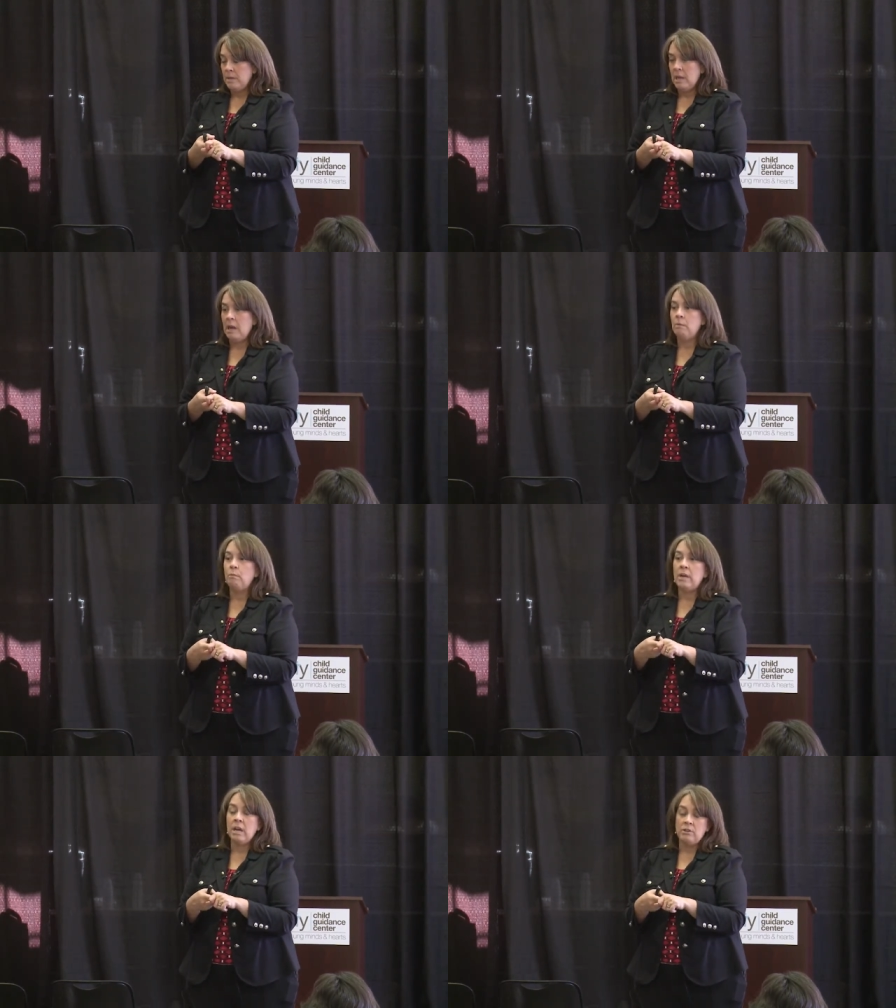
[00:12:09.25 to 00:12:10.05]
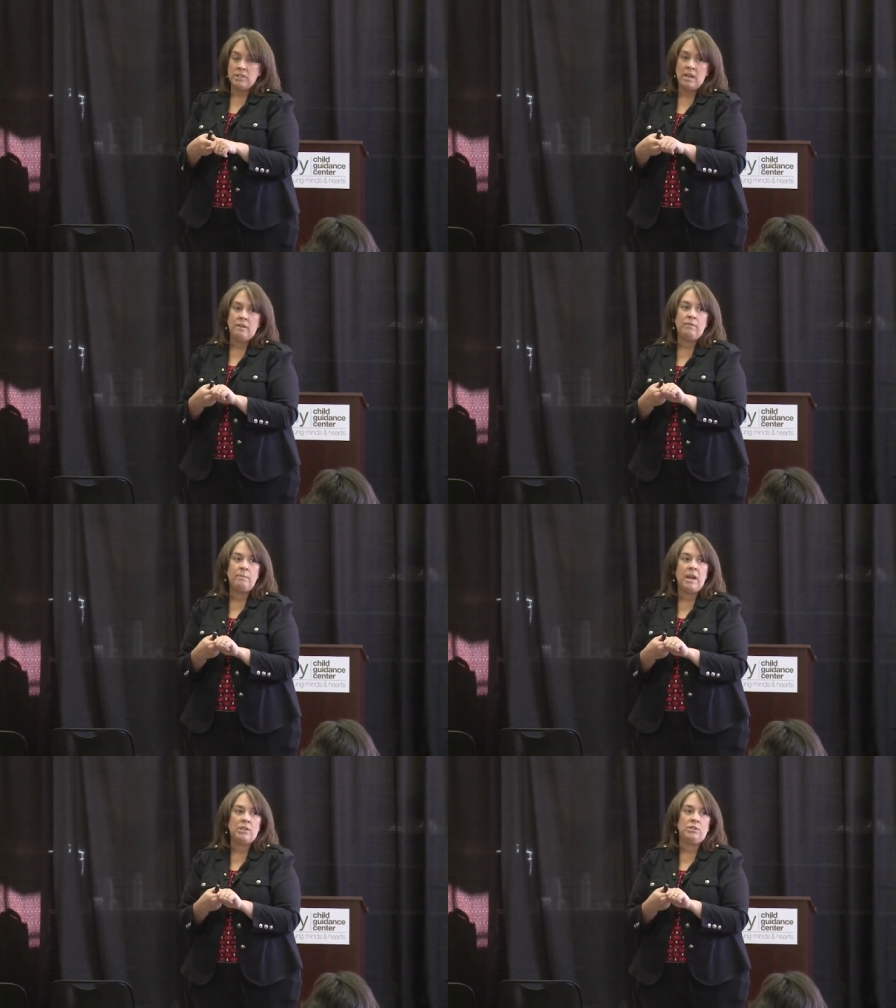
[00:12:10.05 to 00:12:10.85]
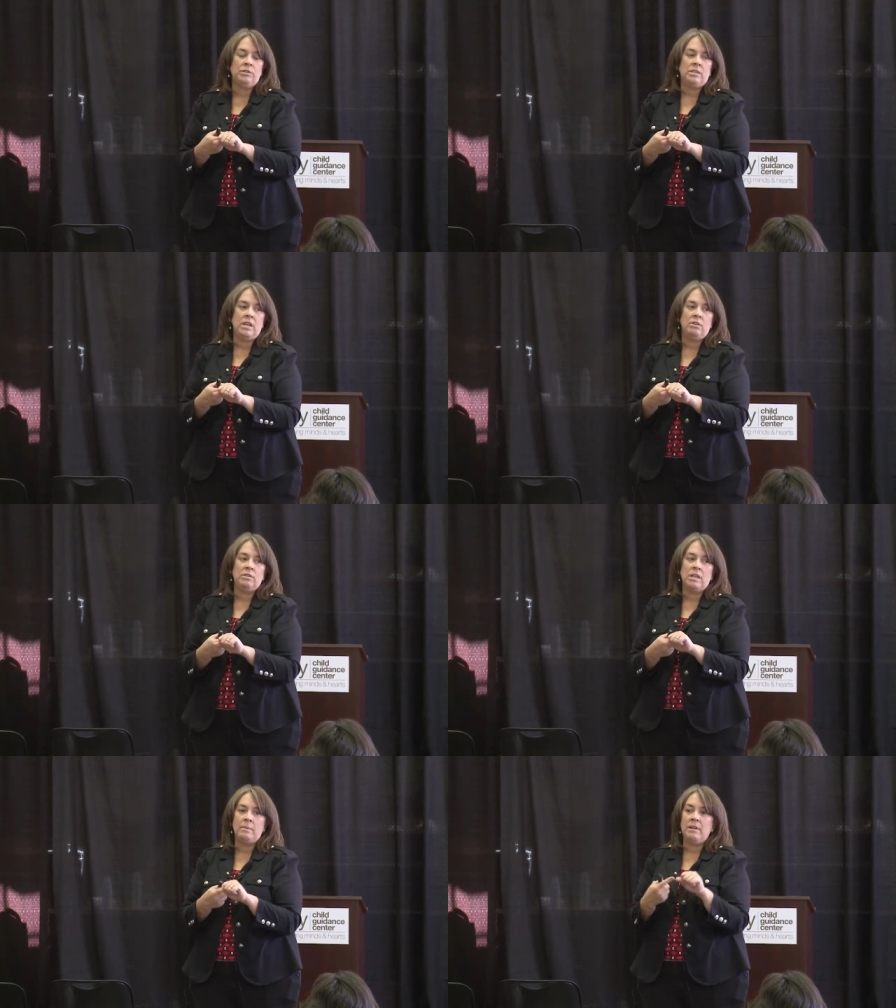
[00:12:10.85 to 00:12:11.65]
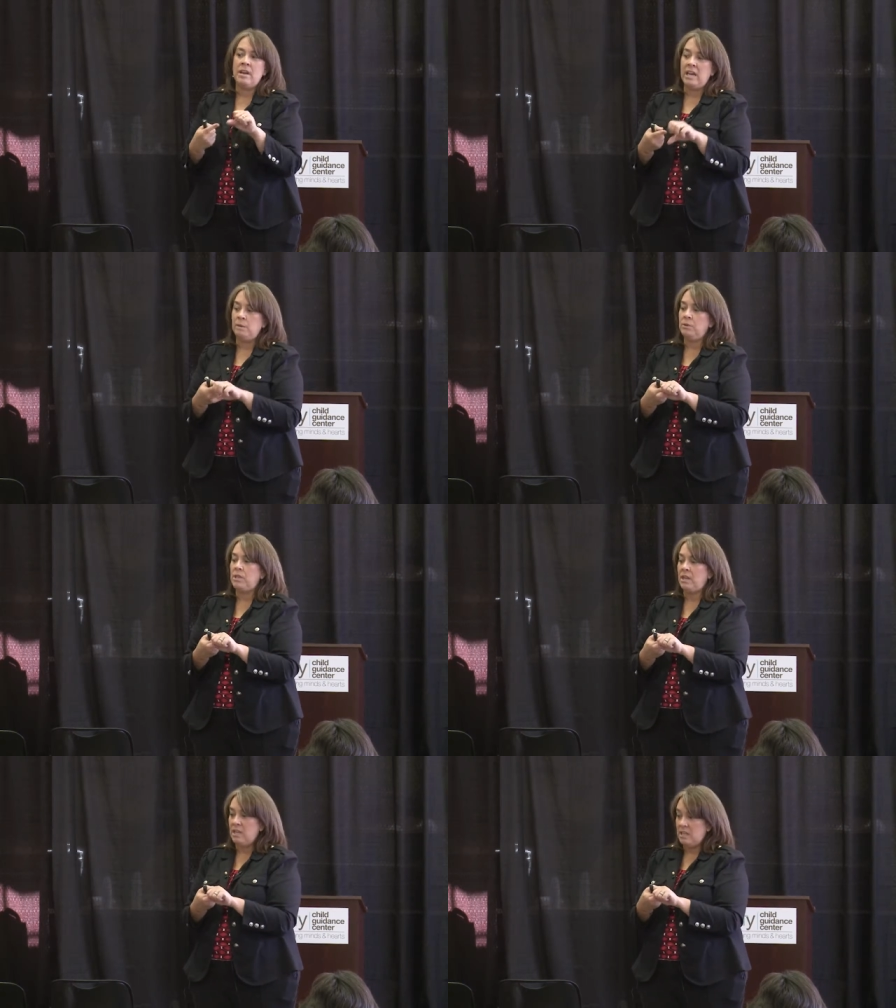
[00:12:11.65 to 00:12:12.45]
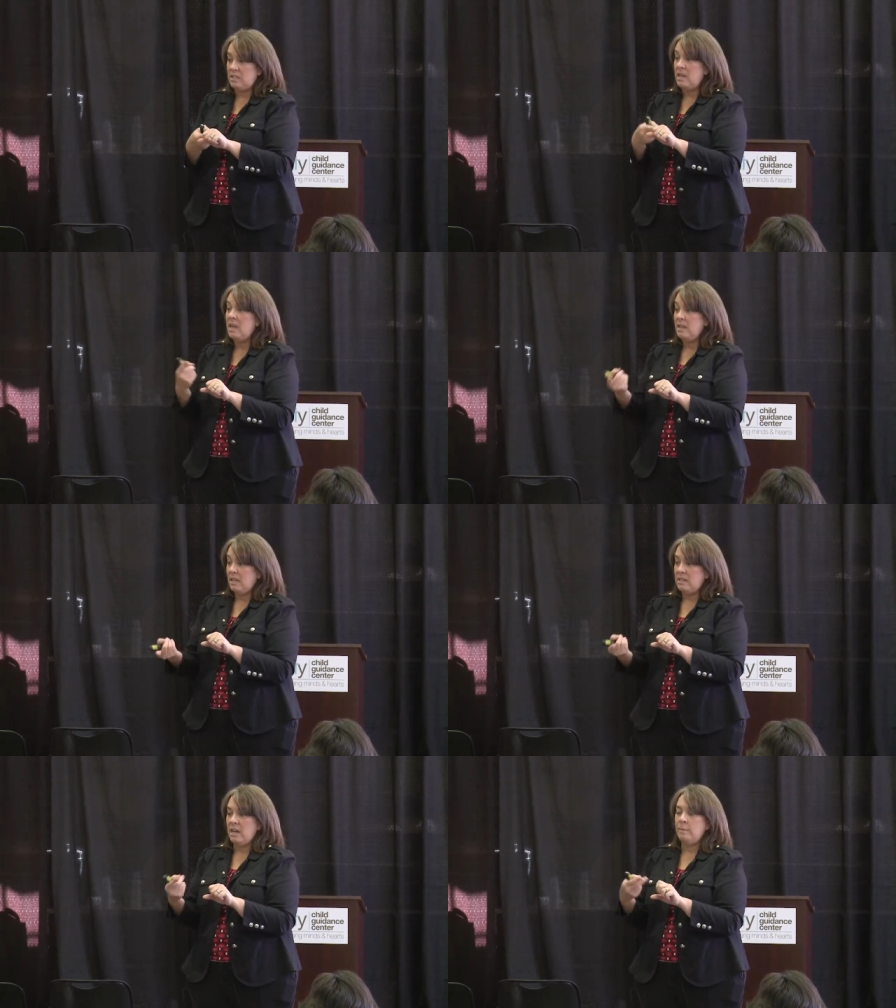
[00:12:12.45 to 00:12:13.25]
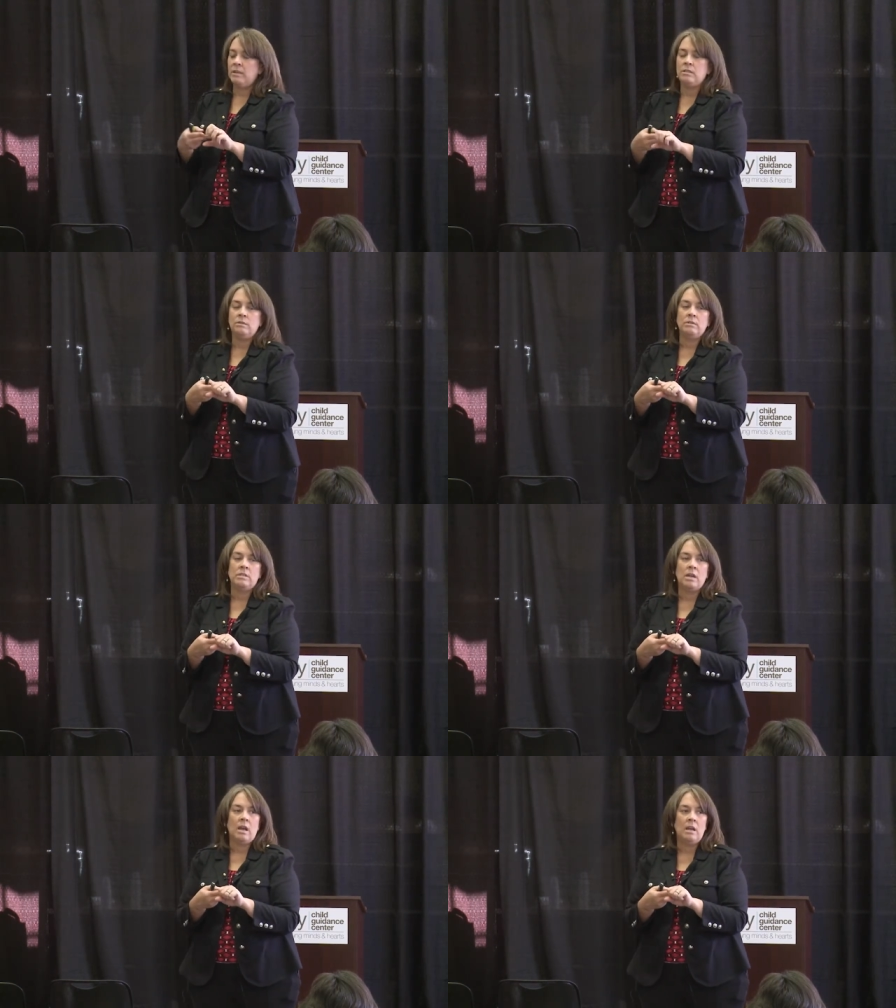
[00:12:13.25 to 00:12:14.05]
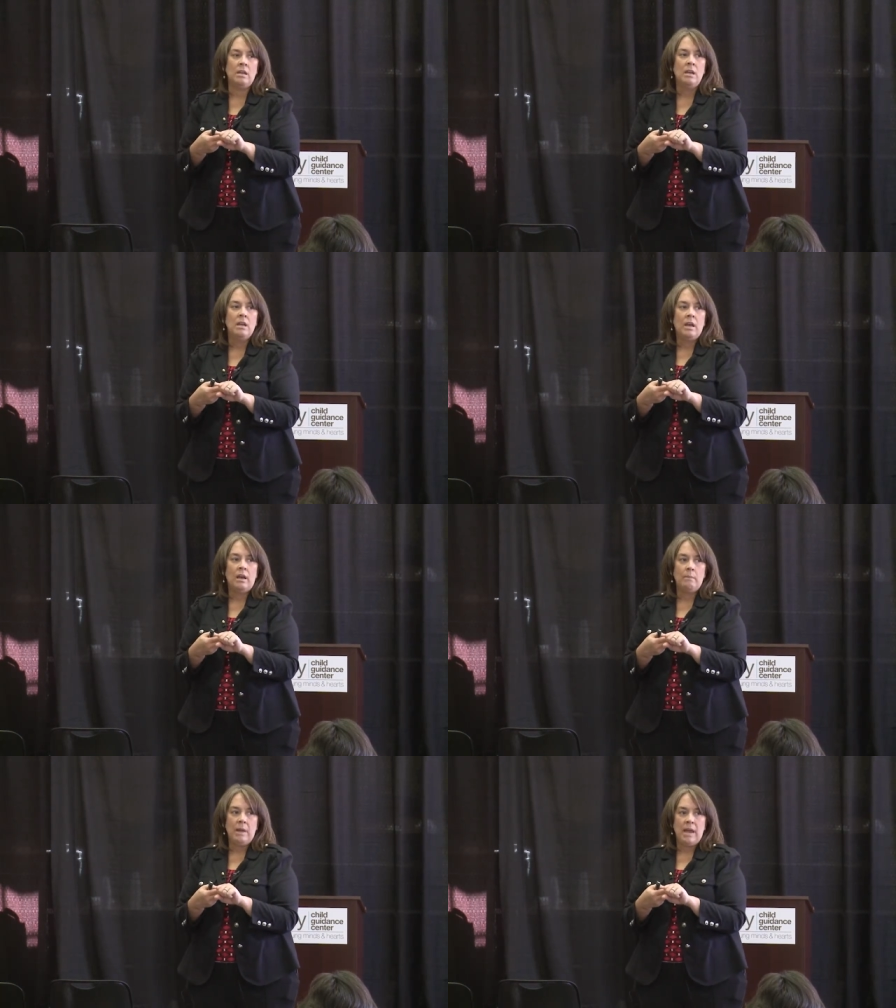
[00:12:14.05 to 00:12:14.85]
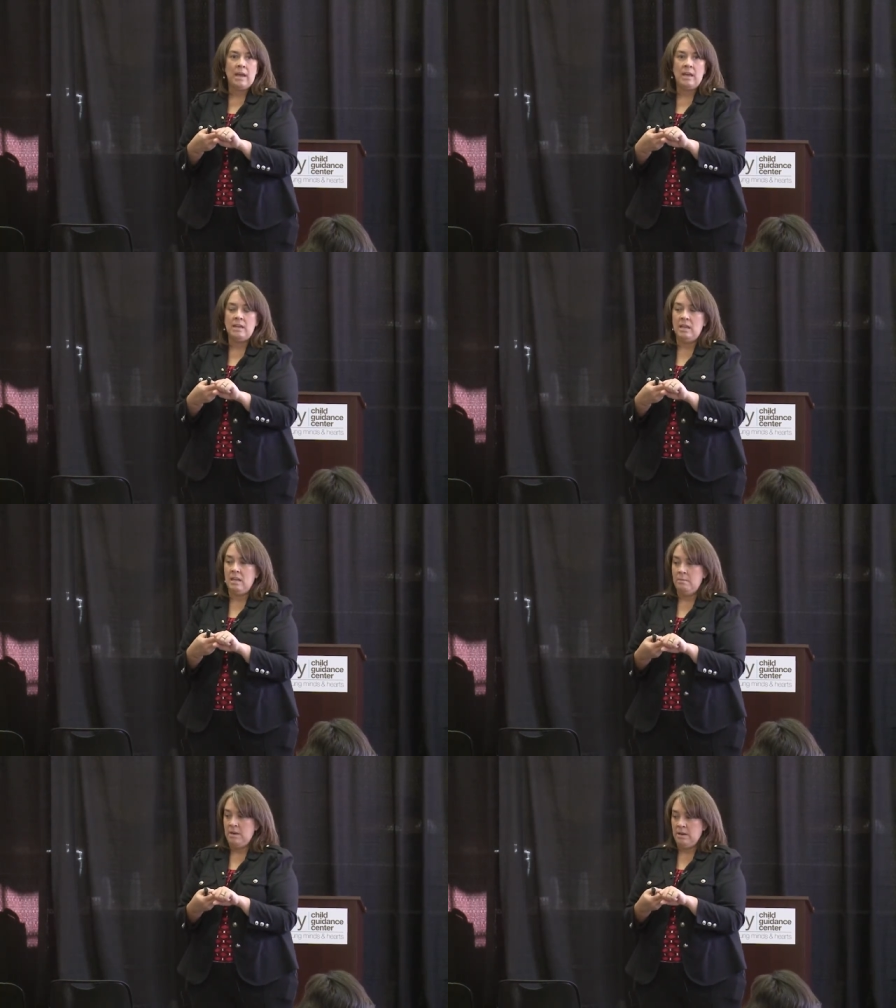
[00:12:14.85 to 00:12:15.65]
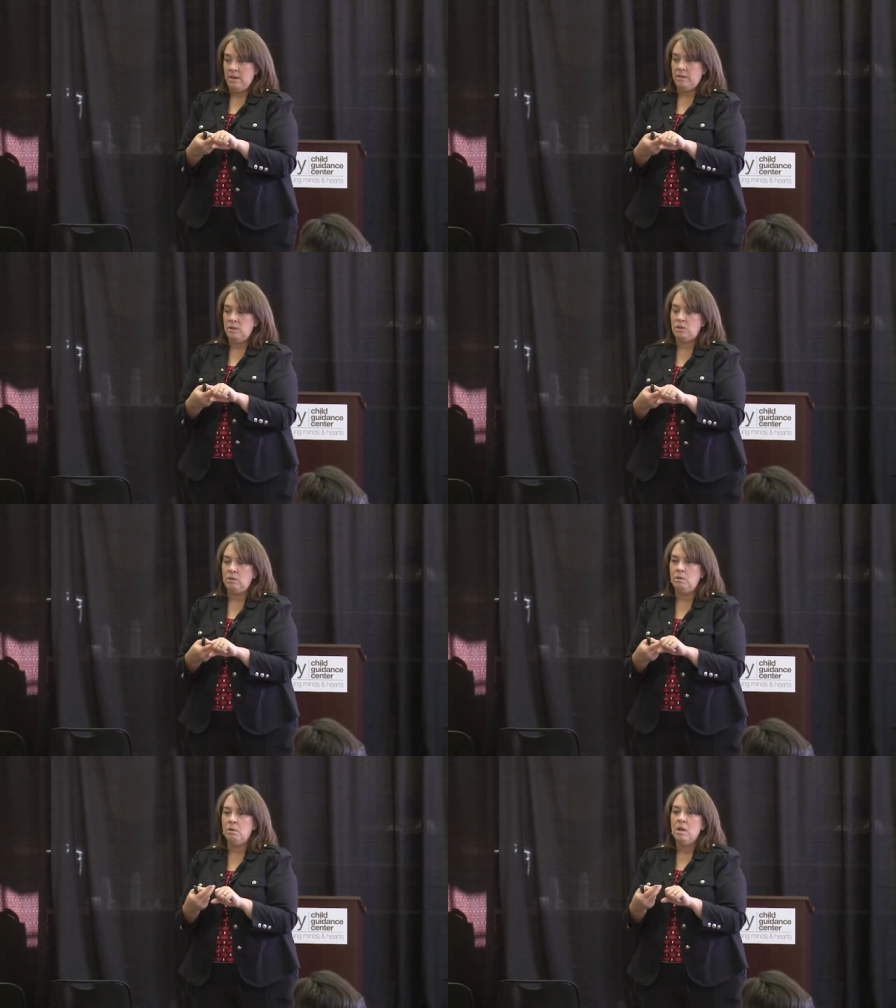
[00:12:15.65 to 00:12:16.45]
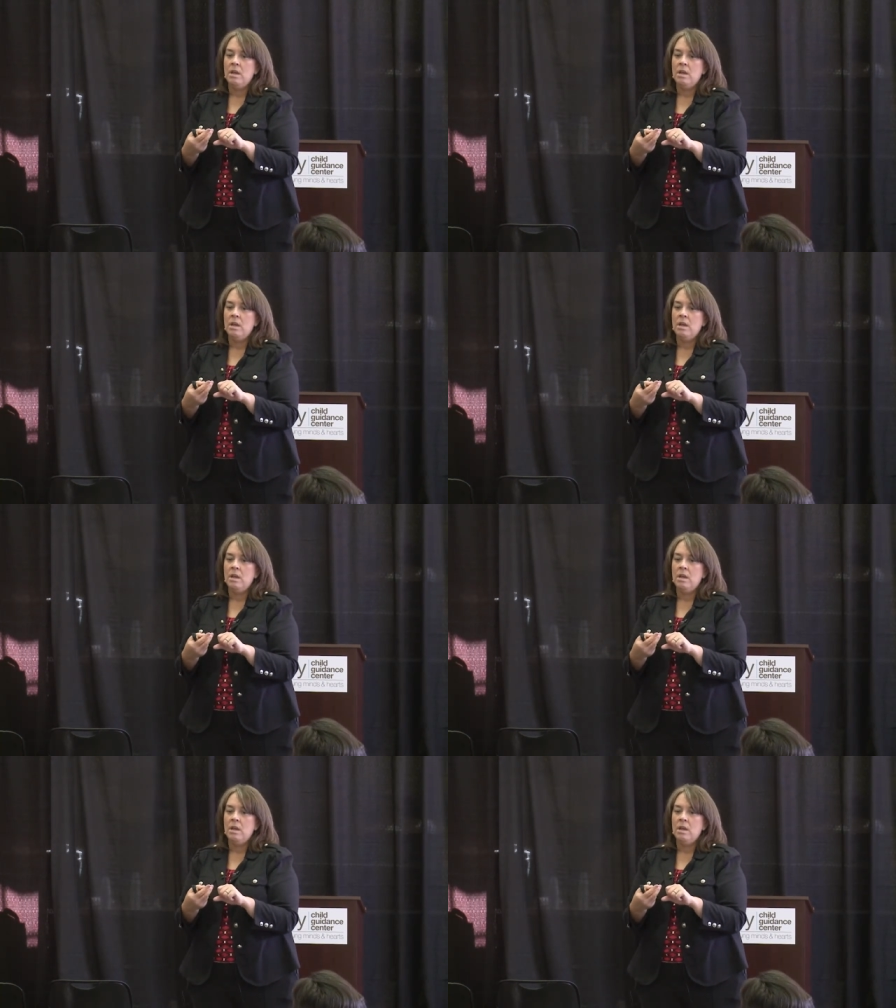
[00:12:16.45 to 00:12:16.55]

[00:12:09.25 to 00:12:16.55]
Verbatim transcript: And we understand from national standards that about ninety percent of kids that die by suicide um, had a mental health issue.